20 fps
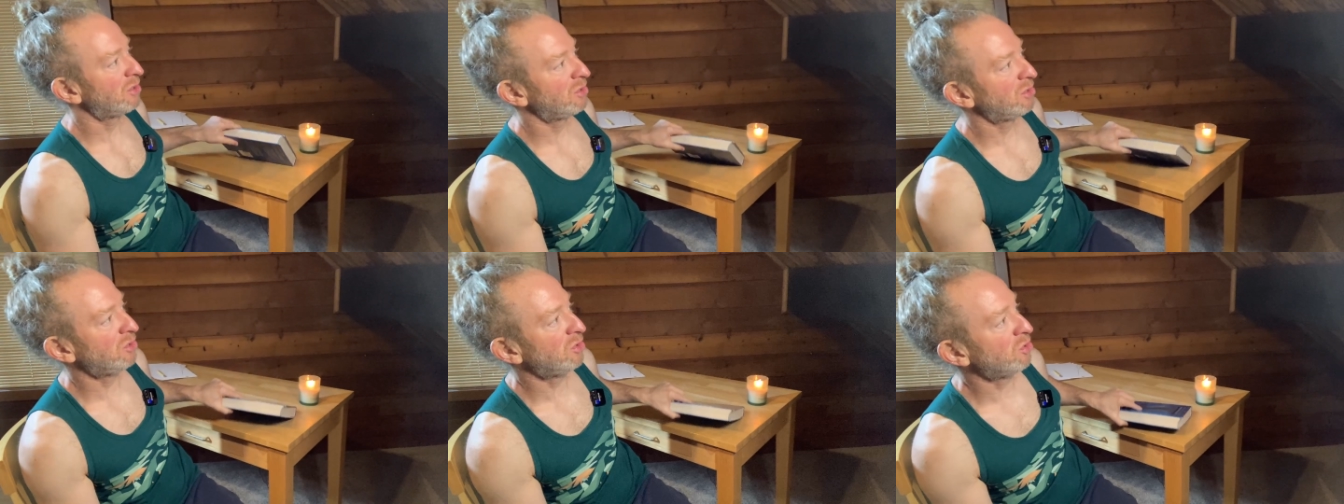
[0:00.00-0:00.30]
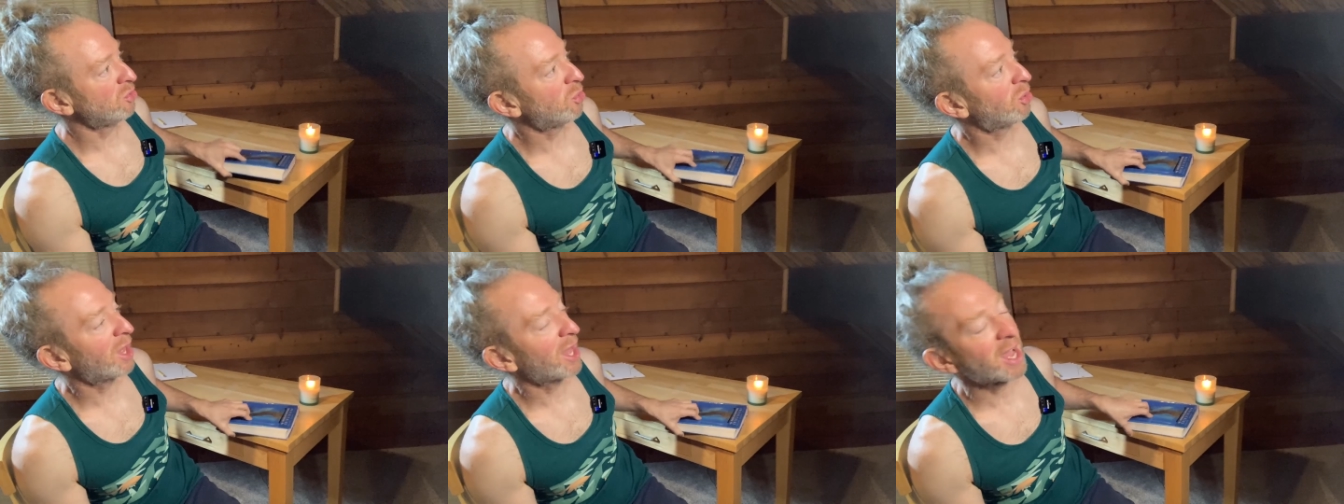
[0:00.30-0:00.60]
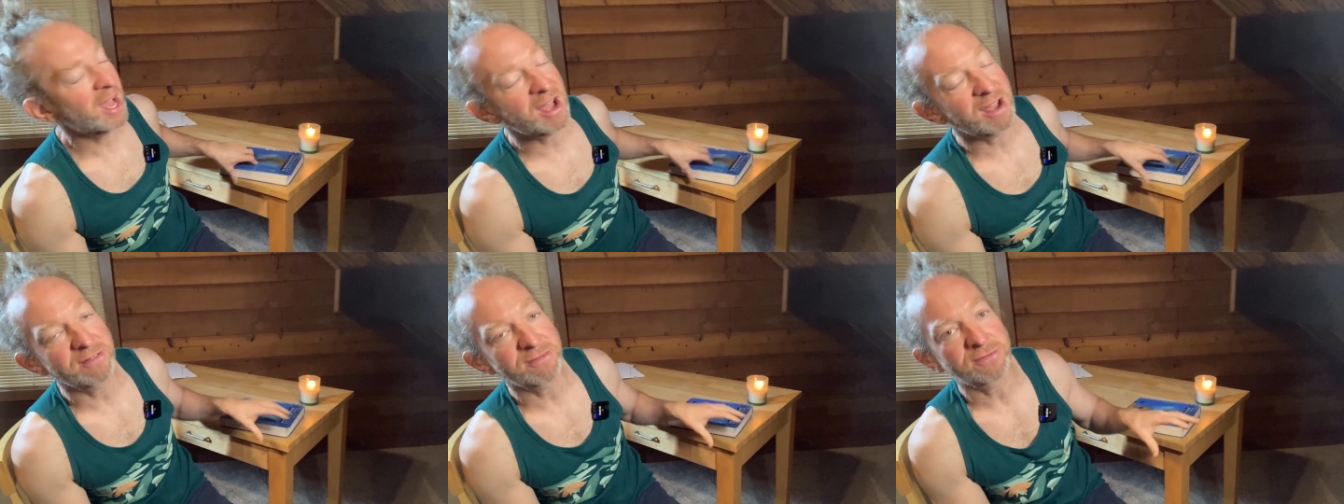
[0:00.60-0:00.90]
you will
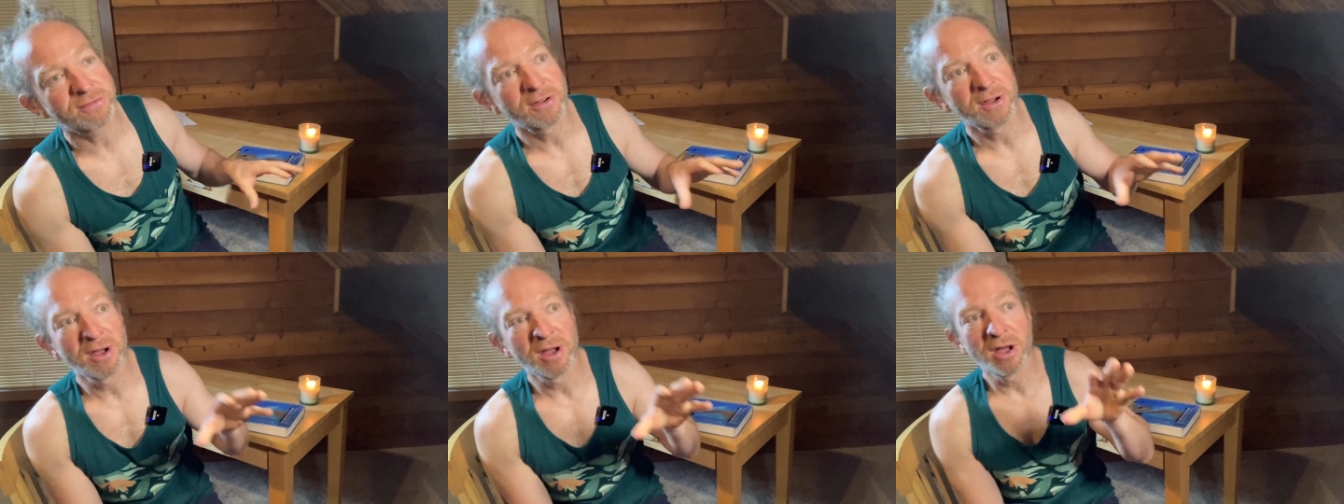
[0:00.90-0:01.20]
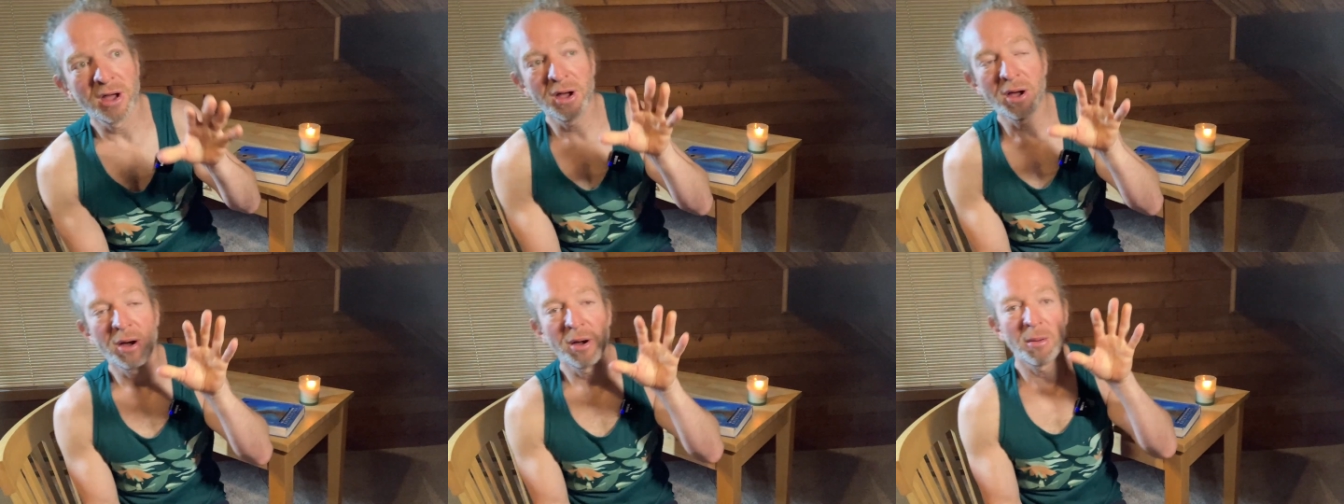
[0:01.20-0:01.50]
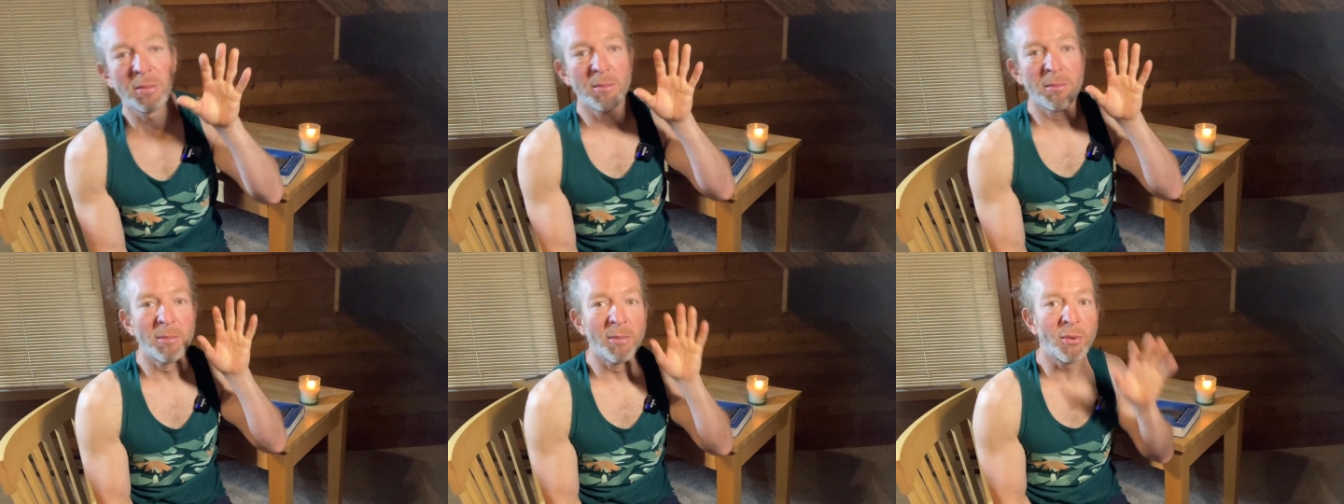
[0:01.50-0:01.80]
have
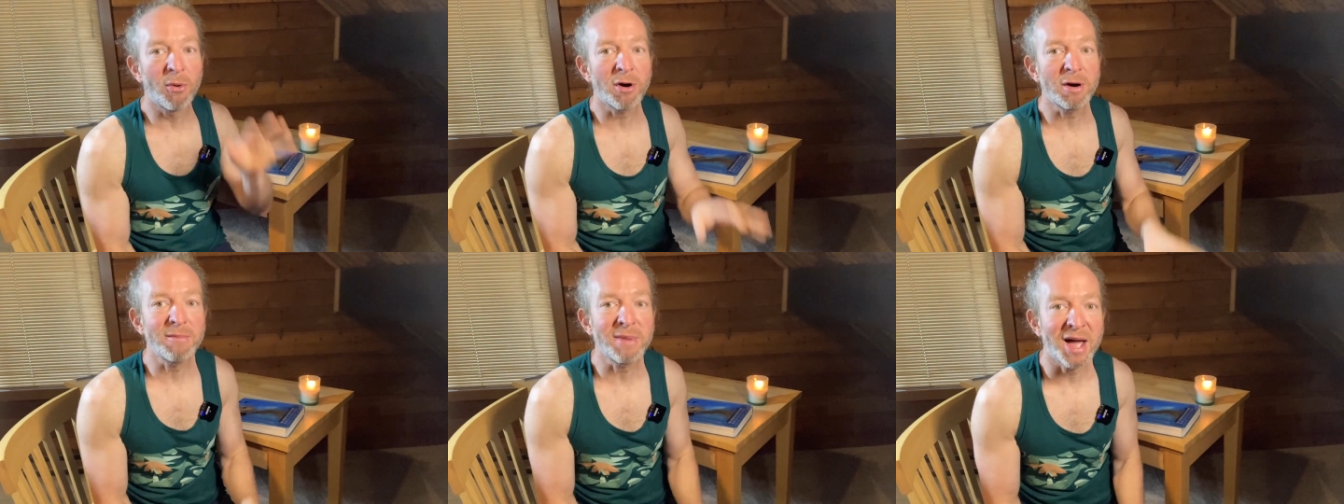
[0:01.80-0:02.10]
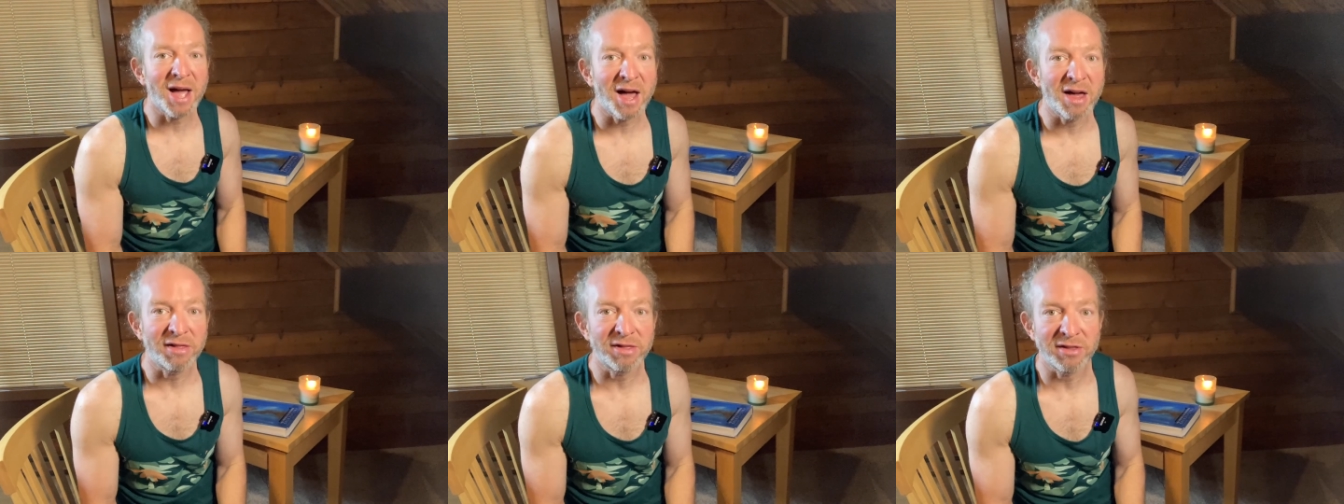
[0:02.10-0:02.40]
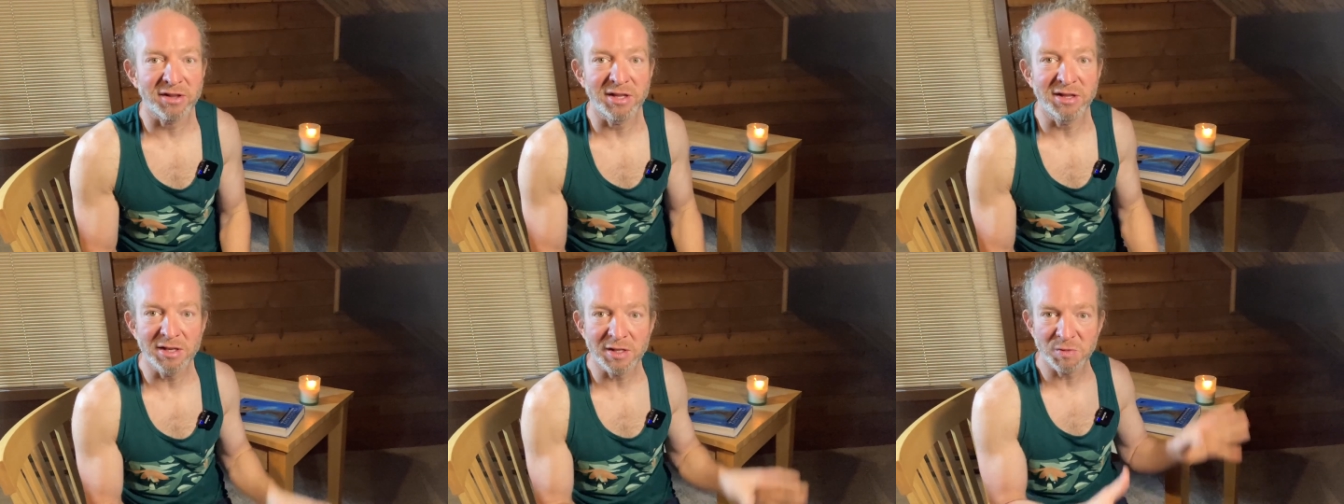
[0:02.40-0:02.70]
more
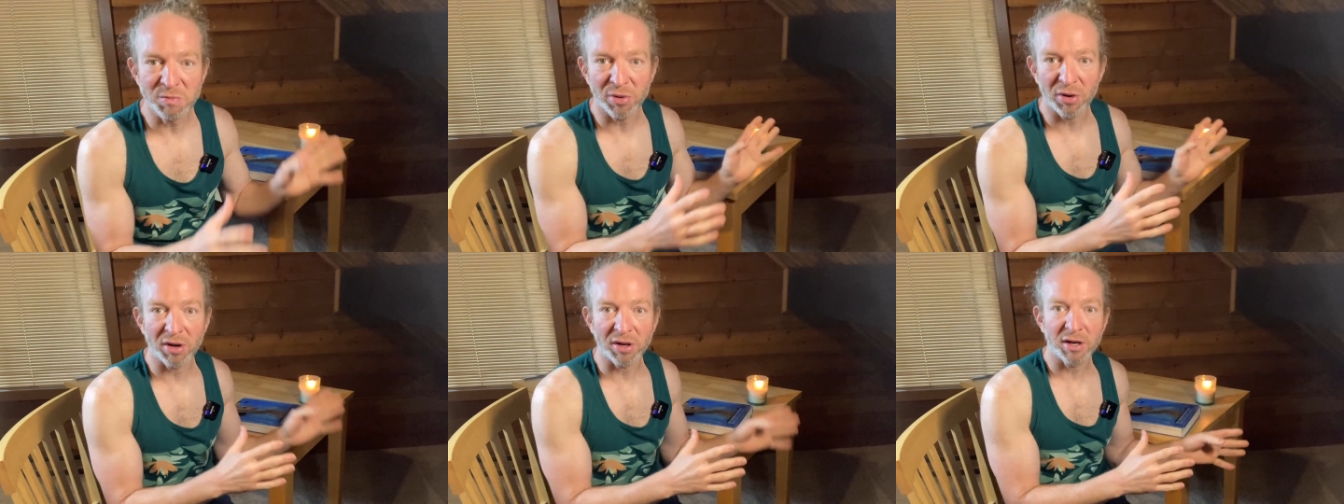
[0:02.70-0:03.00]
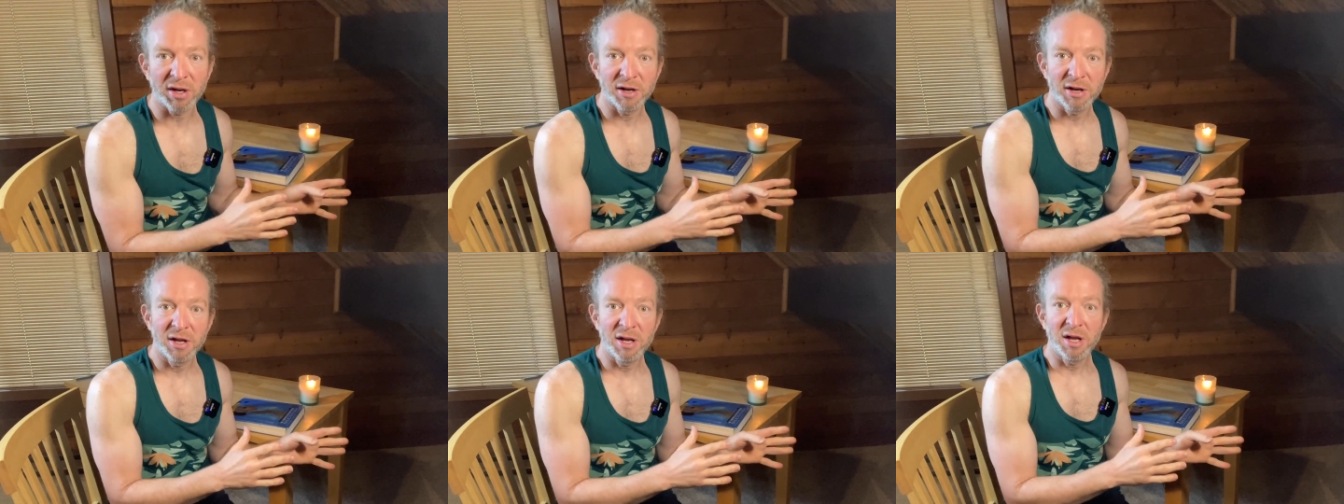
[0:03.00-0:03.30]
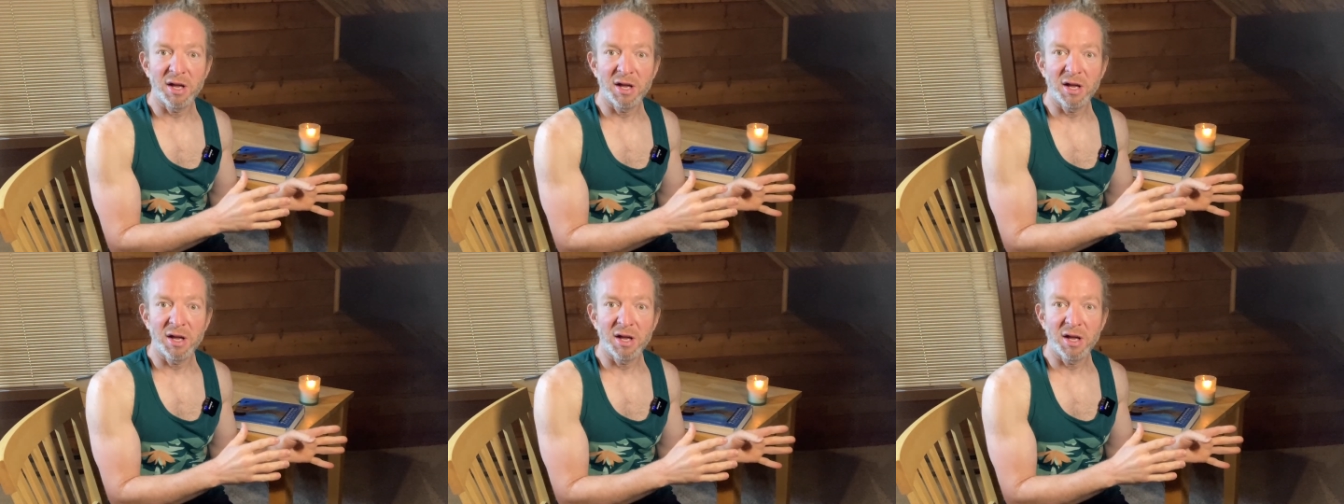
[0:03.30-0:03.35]
math in this book